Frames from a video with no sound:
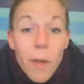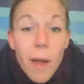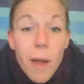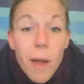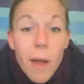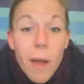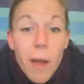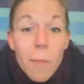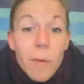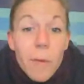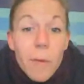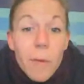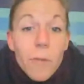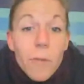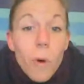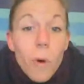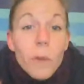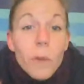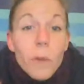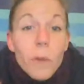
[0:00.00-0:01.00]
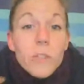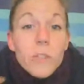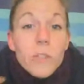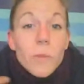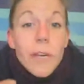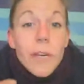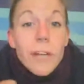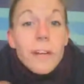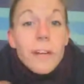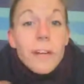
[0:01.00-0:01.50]
Of course, we're
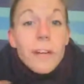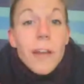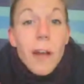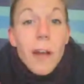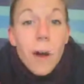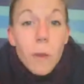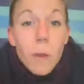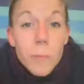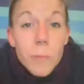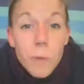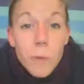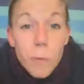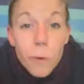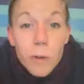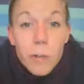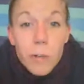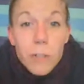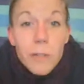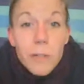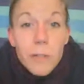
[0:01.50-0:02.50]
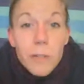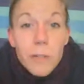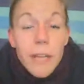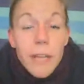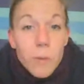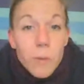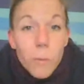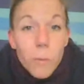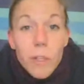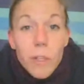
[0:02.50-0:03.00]
here to help you order
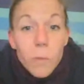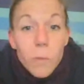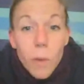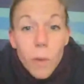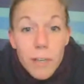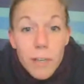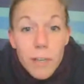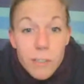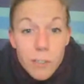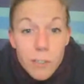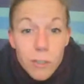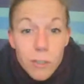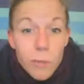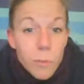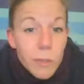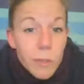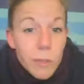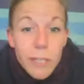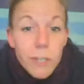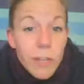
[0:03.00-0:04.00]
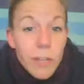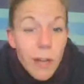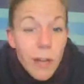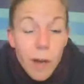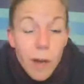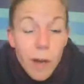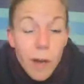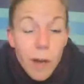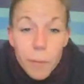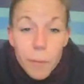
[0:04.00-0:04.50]
if and when you want us to. We're here to
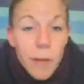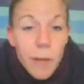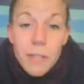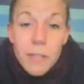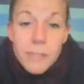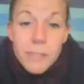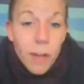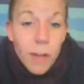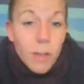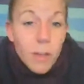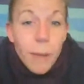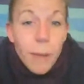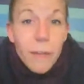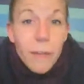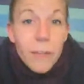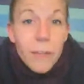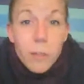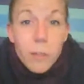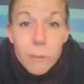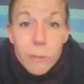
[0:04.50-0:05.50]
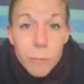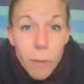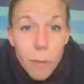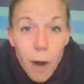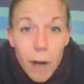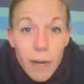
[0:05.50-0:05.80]
help tell you about the newest